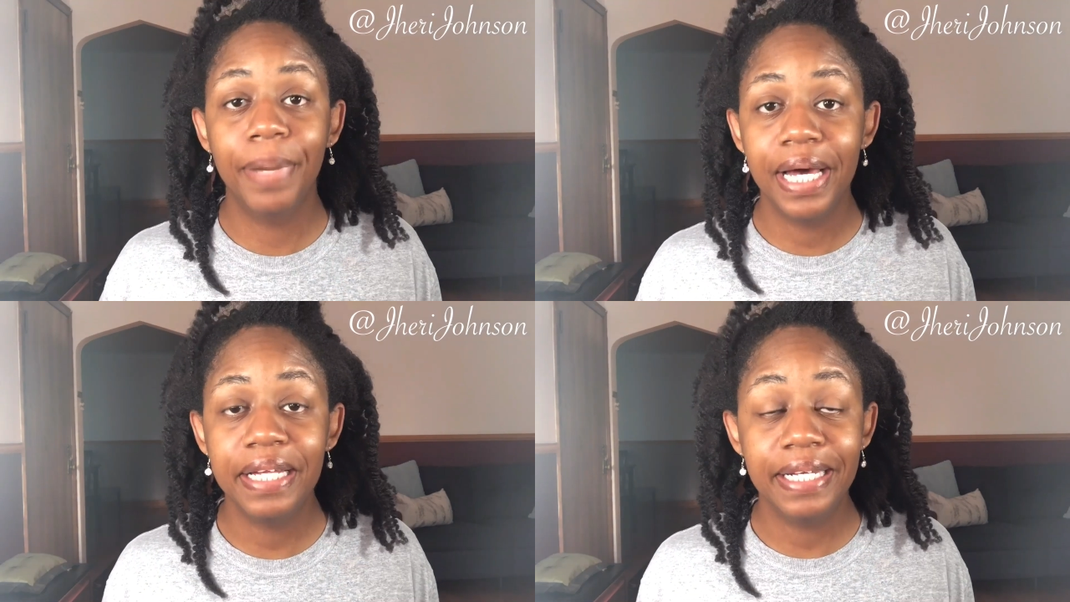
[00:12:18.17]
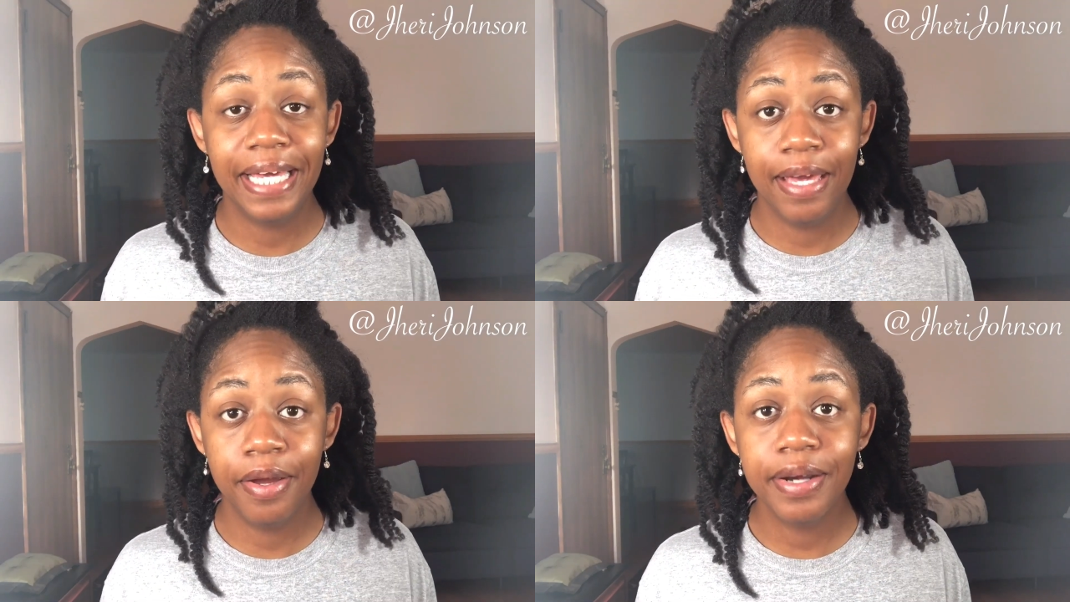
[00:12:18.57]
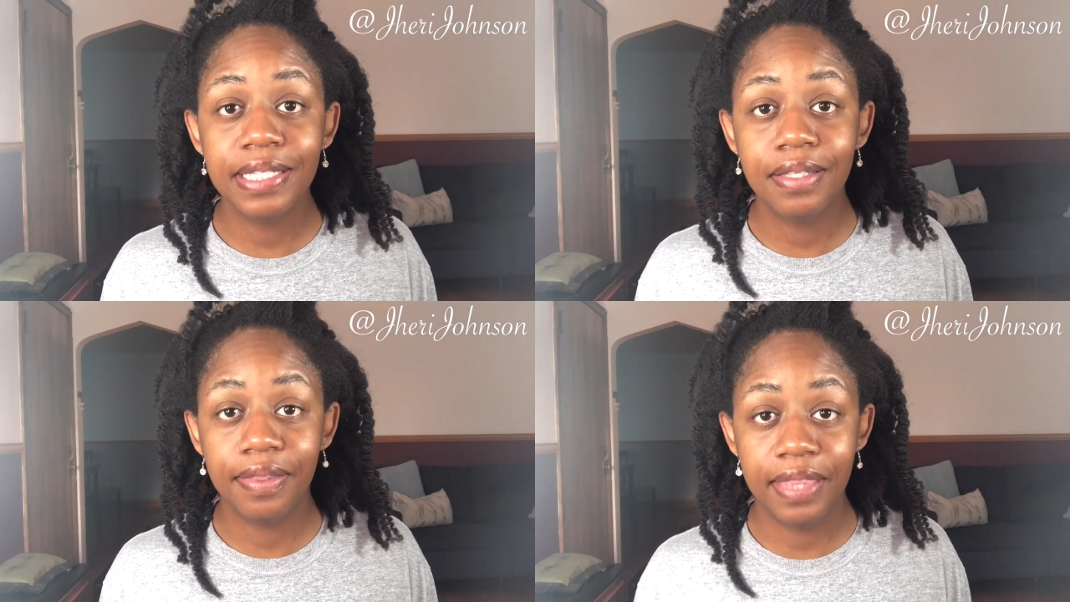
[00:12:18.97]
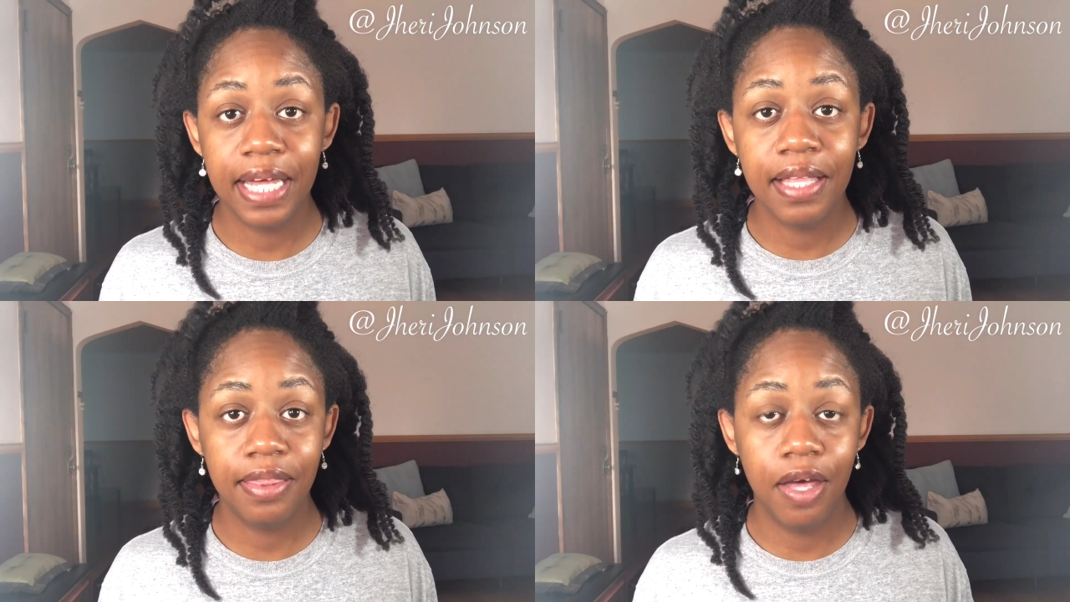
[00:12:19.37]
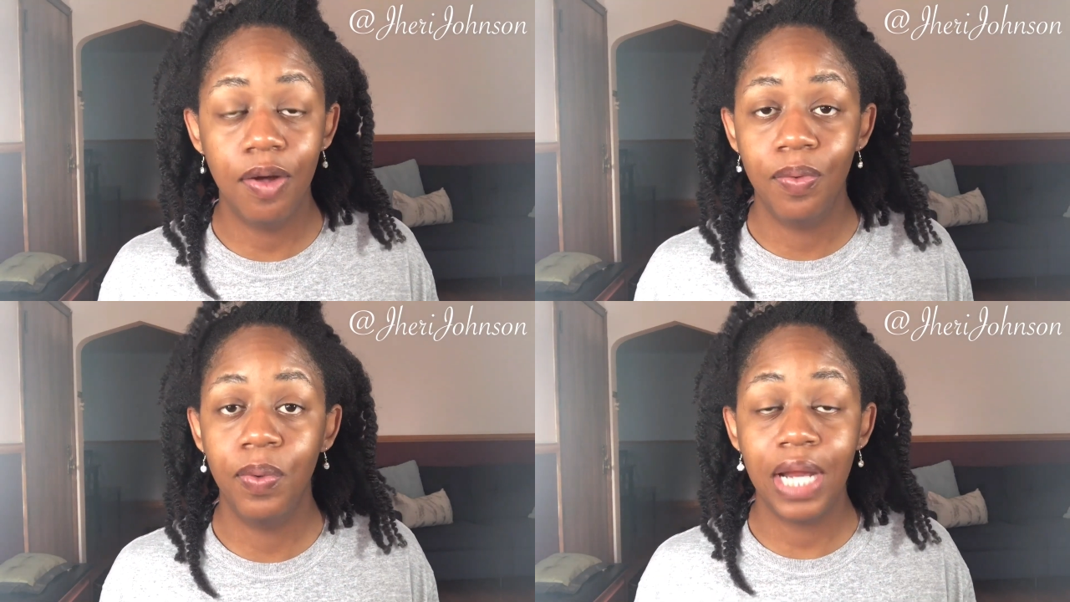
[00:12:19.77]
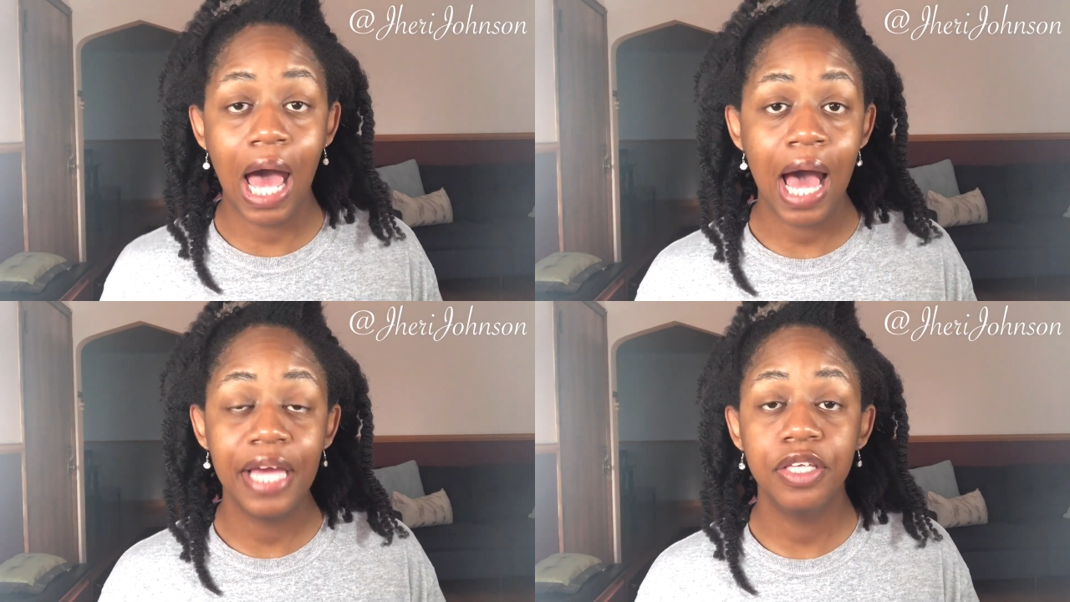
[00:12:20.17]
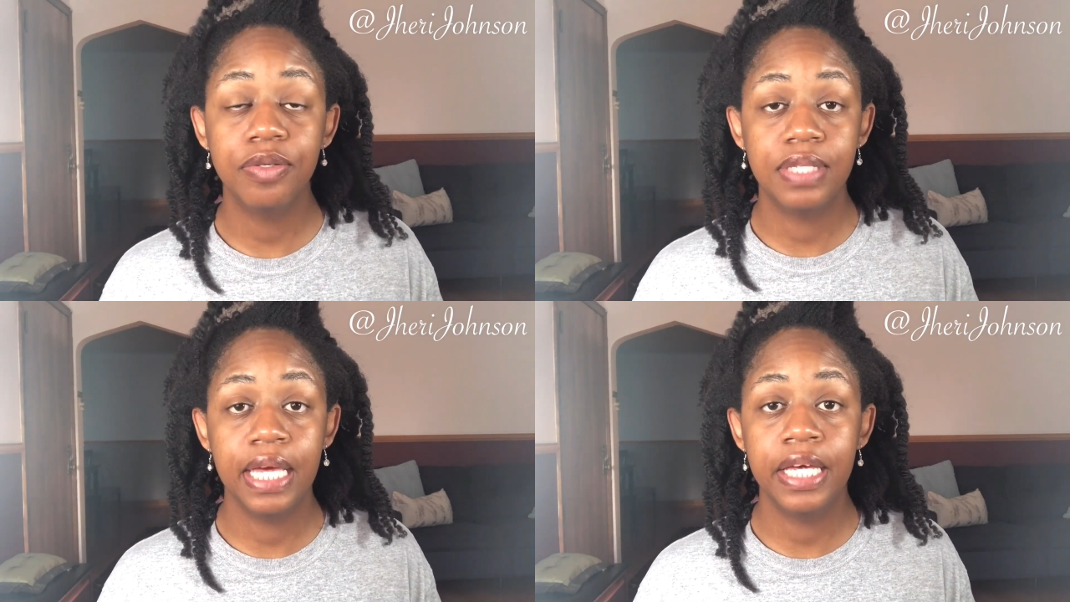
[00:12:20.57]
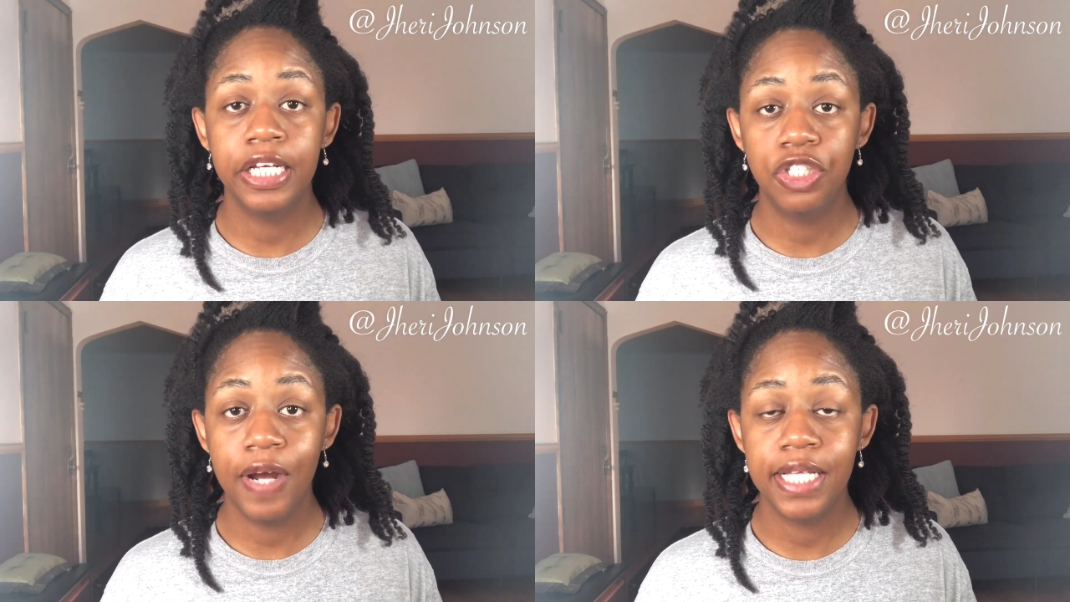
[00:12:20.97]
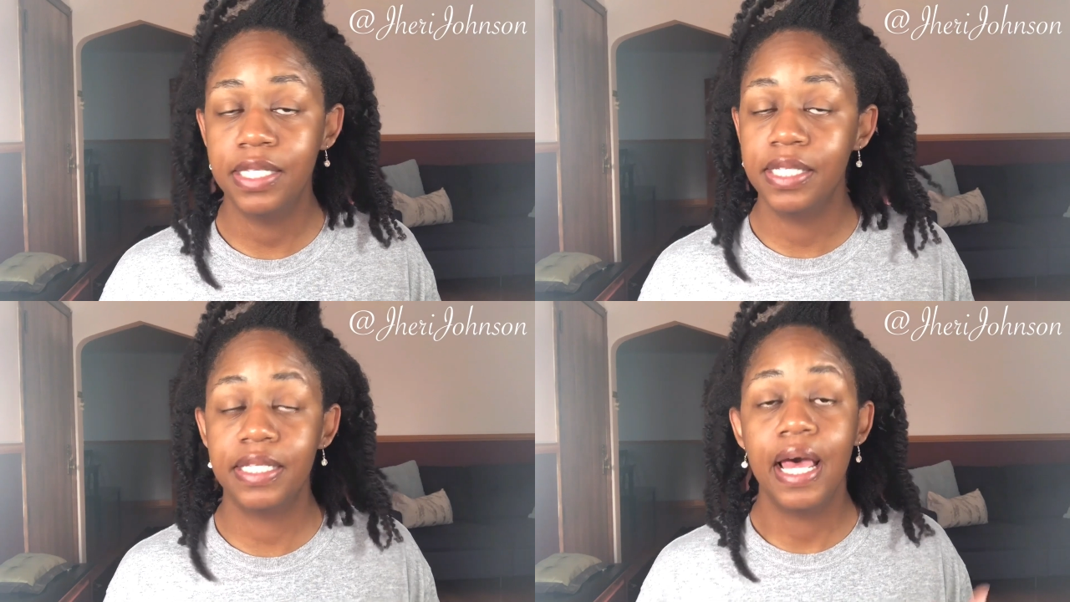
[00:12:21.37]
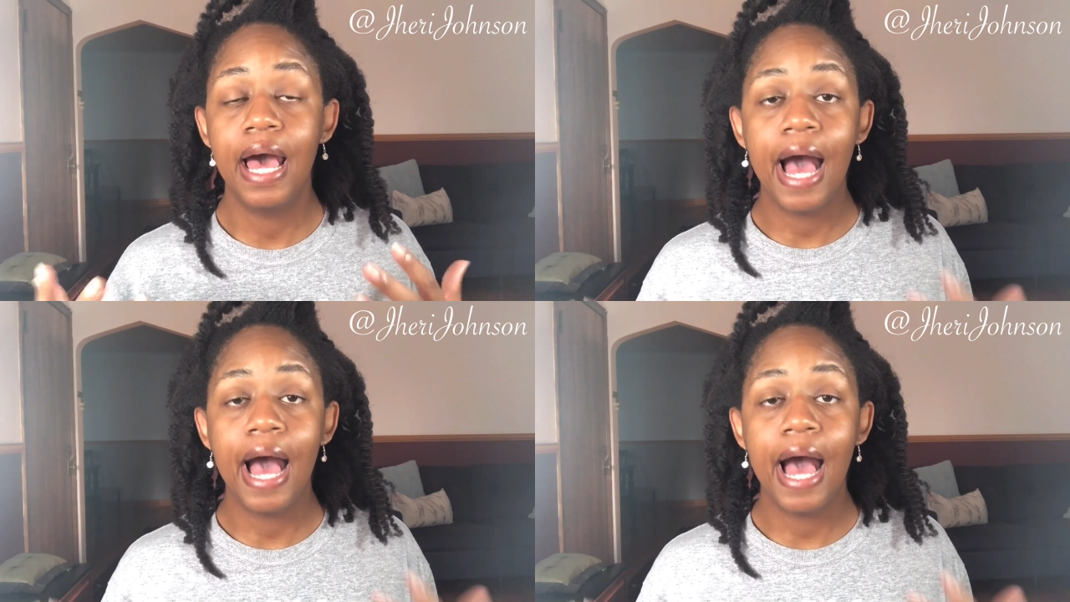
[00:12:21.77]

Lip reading: But here is the thing though, when I use Kinky Tresses,